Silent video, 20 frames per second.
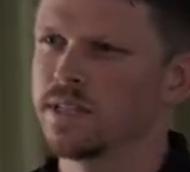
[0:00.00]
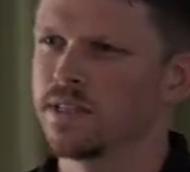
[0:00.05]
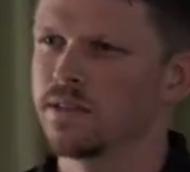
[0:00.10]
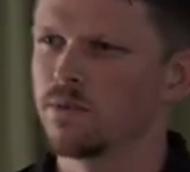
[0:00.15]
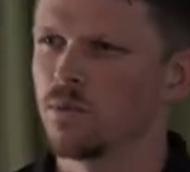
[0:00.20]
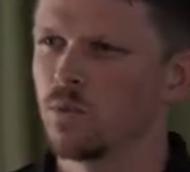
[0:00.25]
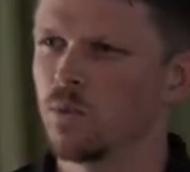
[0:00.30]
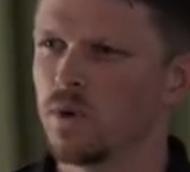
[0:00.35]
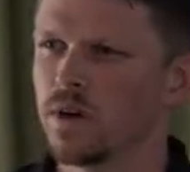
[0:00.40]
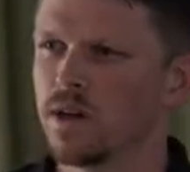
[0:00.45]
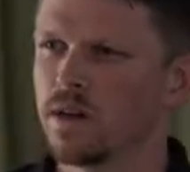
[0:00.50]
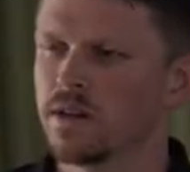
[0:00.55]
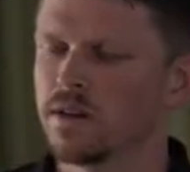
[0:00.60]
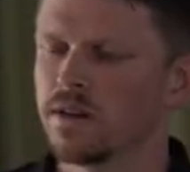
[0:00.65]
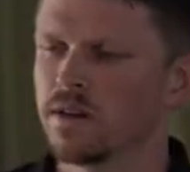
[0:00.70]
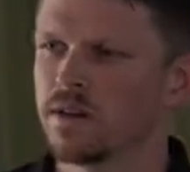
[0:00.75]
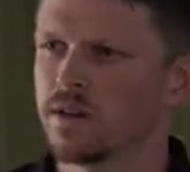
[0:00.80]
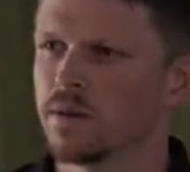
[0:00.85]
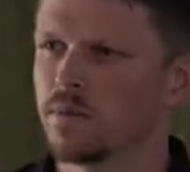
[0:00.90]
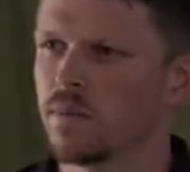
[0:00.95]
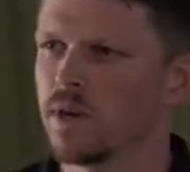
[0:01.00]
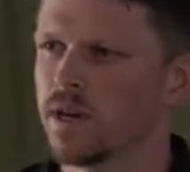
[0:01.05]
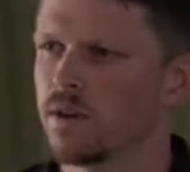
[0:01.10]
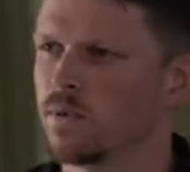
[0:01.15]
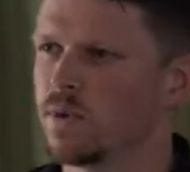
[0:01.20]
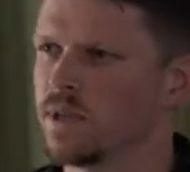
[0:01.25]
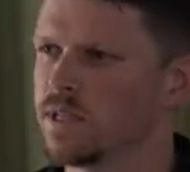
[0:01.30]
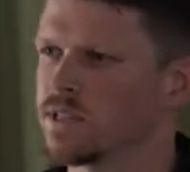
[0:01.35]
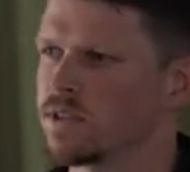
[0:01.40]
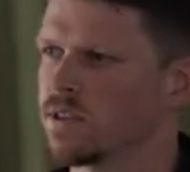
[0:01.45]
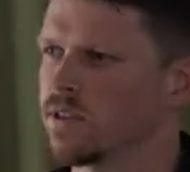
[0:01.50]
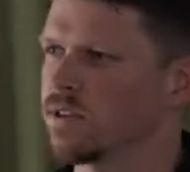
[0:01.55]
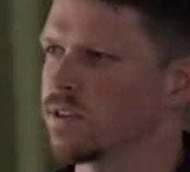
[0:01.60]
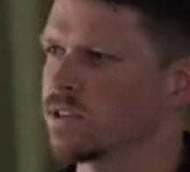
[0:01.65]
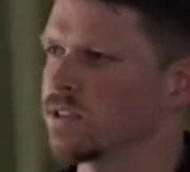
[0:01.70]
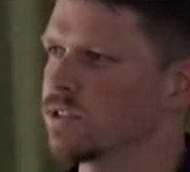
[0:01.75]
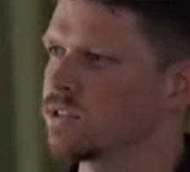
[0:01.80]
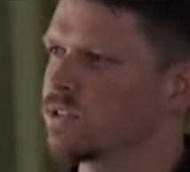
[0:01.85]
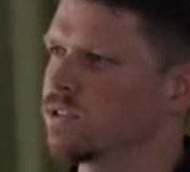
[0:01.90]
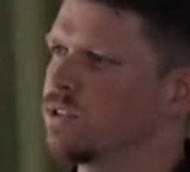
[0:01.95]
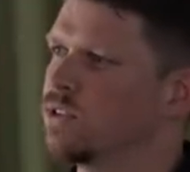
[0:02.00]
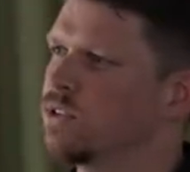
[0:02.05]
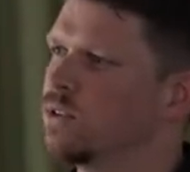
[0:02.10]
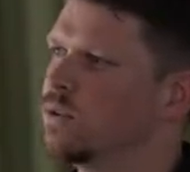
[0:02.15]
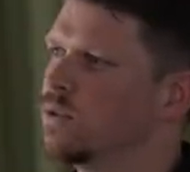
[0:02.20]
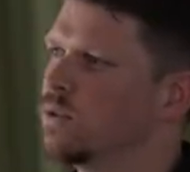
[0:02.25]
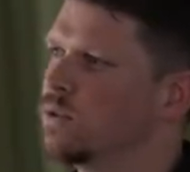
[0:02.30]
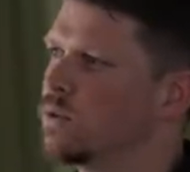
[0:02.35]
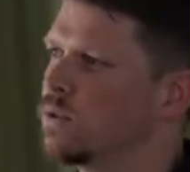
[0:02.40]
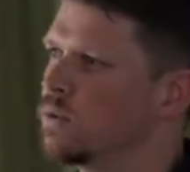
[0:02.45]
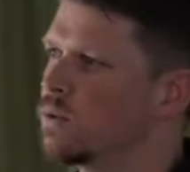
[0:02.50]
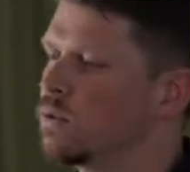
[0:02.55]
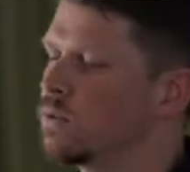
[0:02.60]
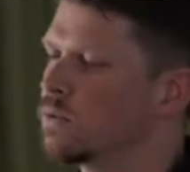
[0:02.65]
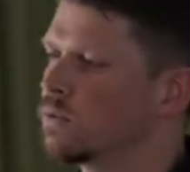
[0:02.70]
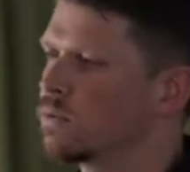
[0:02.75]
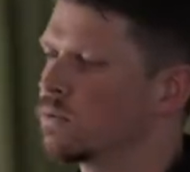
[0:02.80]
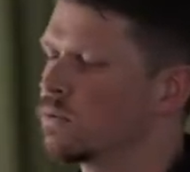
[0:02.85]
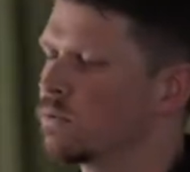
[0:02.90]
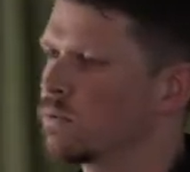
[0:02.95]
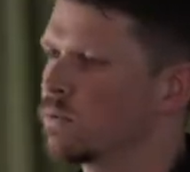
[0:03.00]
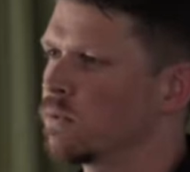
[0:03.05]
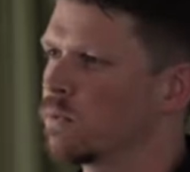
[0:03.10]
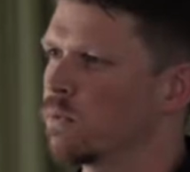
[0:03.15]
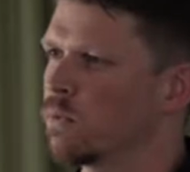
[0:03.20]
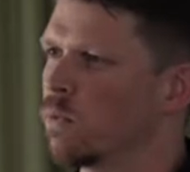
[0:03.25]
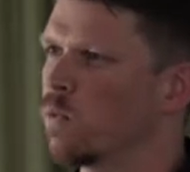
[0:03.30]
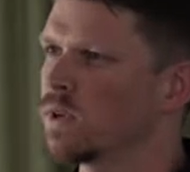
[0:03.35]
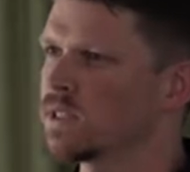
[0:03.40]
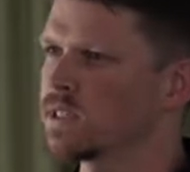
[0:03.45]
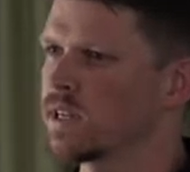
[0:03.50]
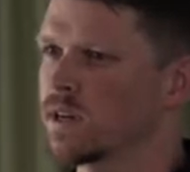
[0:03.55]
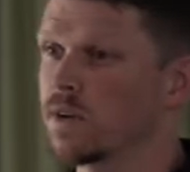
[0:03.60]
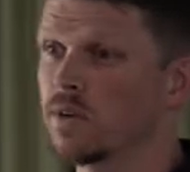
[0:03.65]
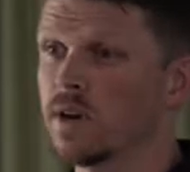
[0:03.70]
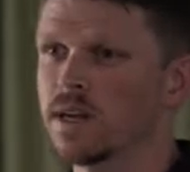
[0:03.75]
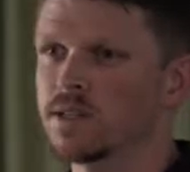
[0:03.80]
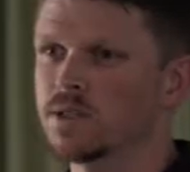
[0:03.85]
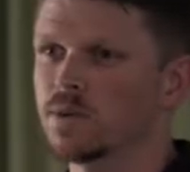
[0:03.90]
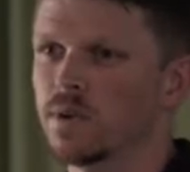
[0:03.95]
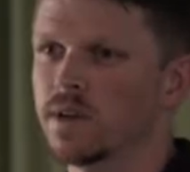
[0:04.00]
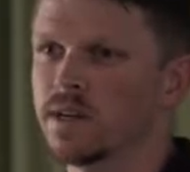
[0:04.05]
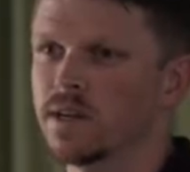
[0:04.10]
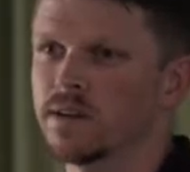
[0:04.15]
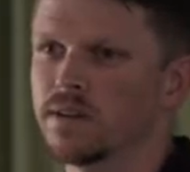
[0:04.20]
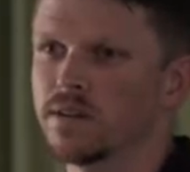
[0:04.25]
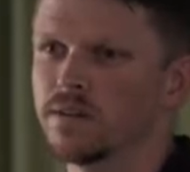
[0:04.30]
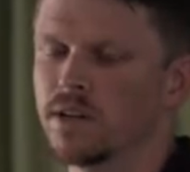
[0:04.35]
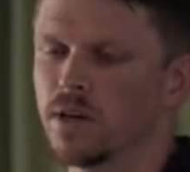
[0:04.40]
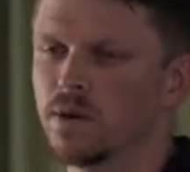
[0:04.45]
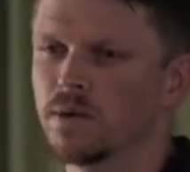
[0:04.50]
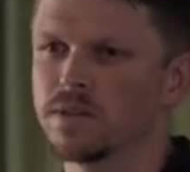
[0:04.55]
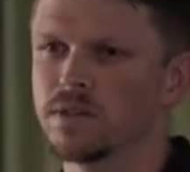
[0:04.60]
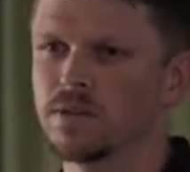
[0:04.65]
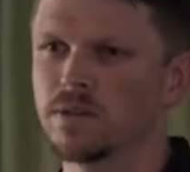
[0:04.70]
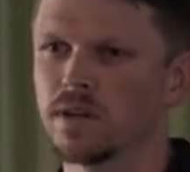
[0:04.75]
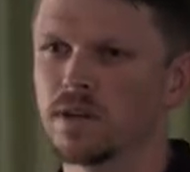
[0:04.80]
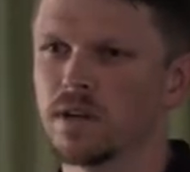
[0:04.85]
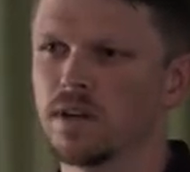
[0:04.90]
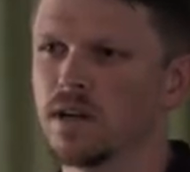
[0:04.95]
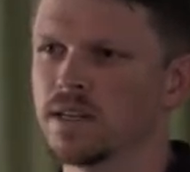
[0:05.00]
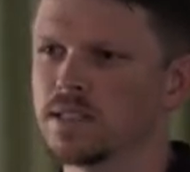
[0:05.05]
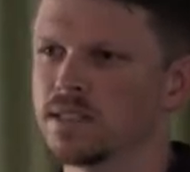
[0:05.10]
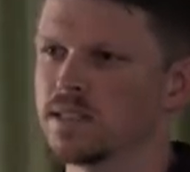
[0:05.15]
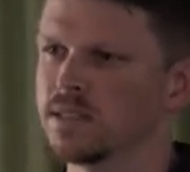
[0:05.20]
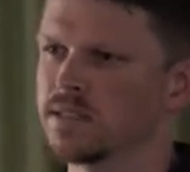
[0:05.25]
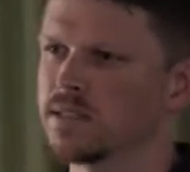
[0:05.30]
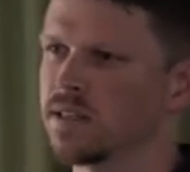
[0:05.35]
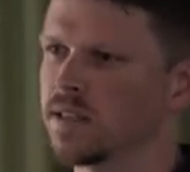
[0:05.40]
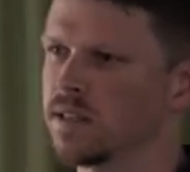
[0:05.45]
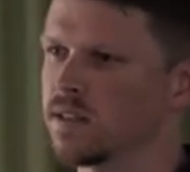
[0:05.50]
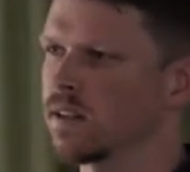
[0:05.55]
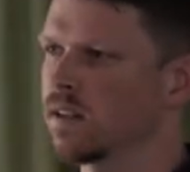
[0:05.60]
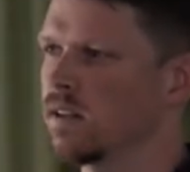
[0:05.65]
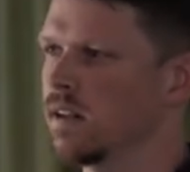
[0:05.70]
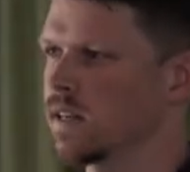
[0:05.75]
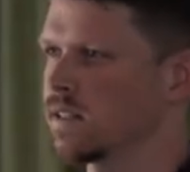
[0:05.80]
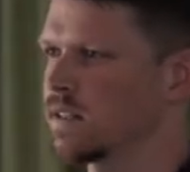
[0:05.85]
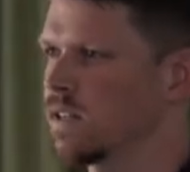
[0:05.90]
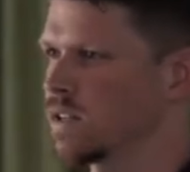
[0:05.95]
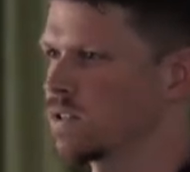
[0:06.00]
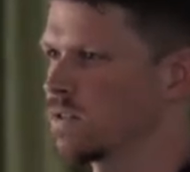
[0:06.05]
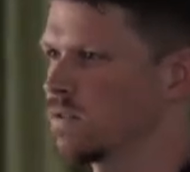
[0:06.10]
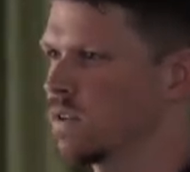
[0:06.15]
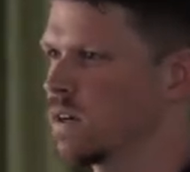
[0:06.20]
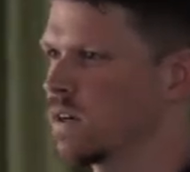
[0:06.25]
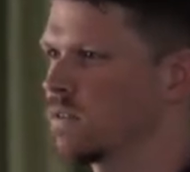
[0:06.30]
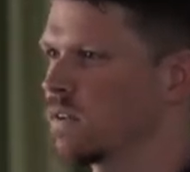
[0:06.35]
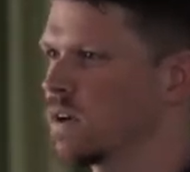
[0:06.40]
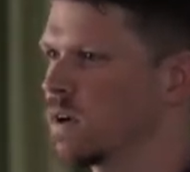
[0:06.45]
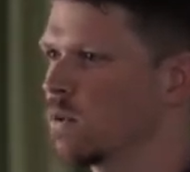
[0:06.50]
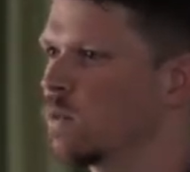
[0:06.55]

didn't want my research to, once I graduated, go into a closet and sit and collect dust forever.